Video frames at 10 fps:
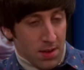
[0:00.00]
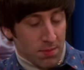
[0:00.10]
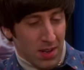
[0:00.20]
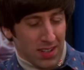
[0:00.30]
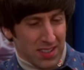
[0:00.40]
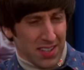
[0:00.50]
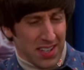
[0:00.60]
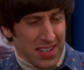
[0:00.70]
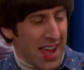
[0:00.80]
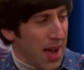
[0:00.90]
Ma took
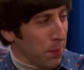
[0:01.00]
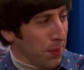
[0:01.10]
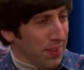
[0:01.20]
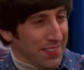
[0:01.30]
a nap.